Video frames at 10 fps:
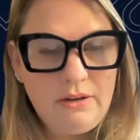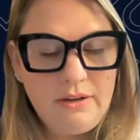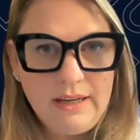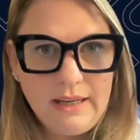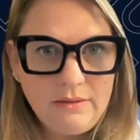You
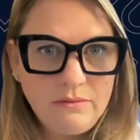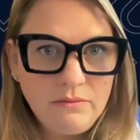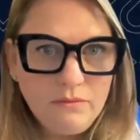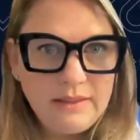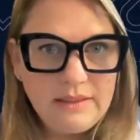can get
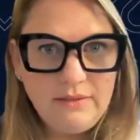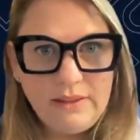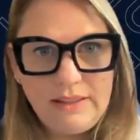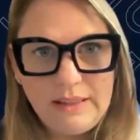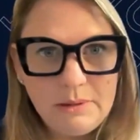
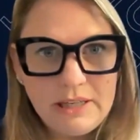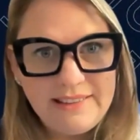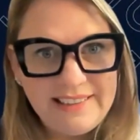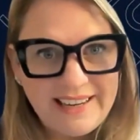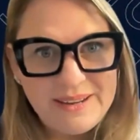relatively
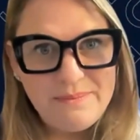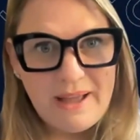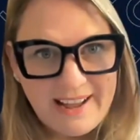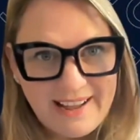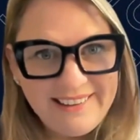limited data
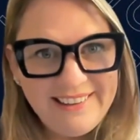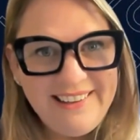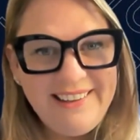back.